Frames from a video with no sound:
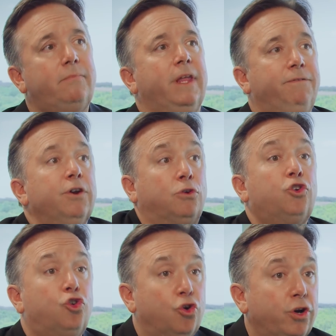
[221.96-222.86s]
If you're
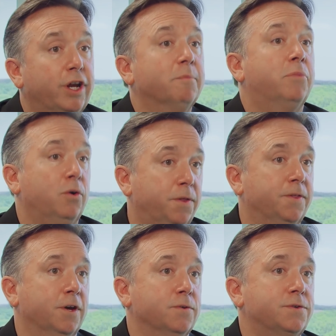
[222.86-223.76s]
good at both of
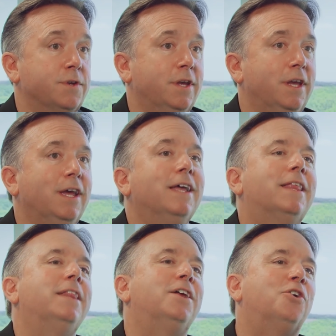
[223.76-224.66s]
those, mm -hmm.
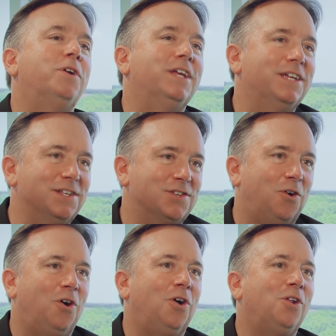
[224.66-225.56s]
then there is
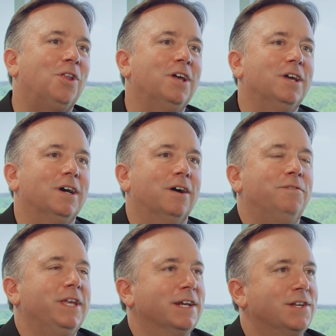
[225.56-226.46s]
all of
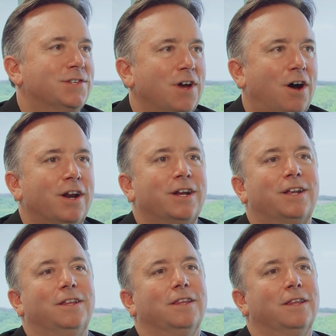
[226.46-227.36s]
the exotic
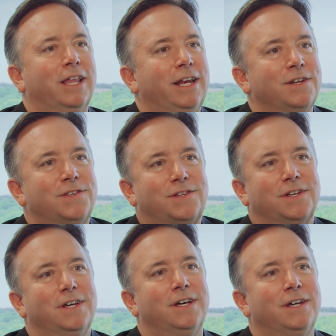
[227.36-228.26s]
latest
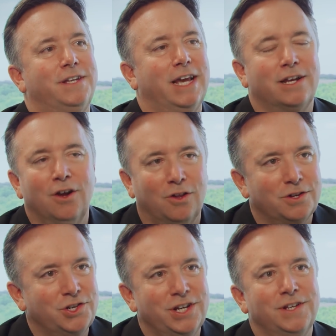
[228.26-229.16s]
uh,
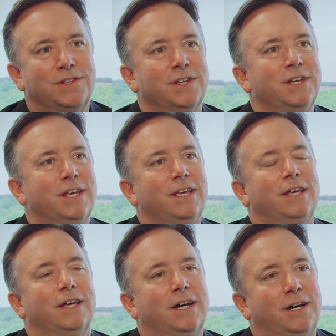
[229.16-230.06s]
technologies and
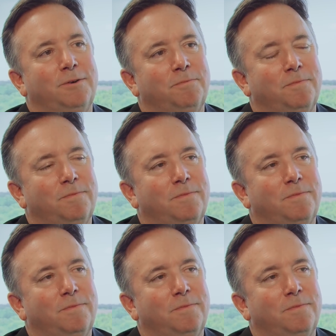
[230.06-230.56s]
um,